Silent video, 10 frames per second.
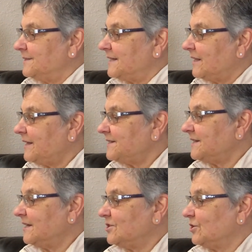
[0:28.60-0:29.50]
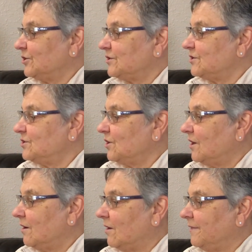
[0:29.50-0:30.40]
Tilly teacher stood
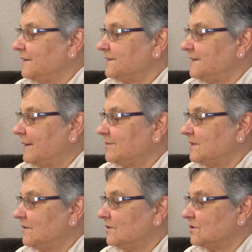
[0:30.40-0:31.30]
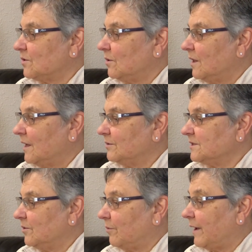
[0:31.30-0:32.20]
on the steps of the schoolhouse
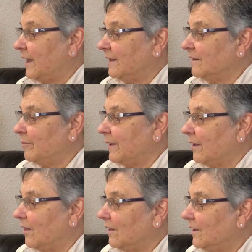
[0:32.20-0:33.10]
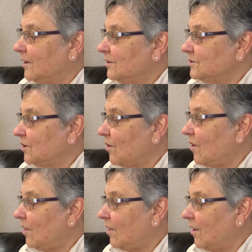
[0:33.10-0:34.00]
and rang the bell to
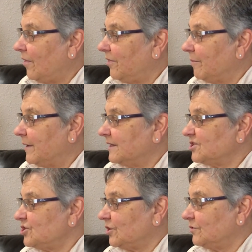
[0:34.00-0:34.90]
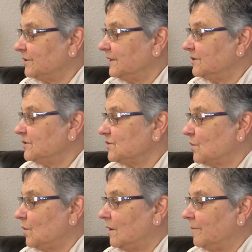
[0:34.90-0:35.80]
call all the mice children into
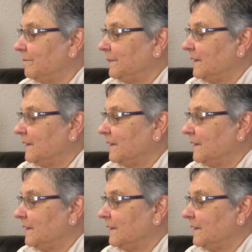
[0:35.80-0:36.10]
school.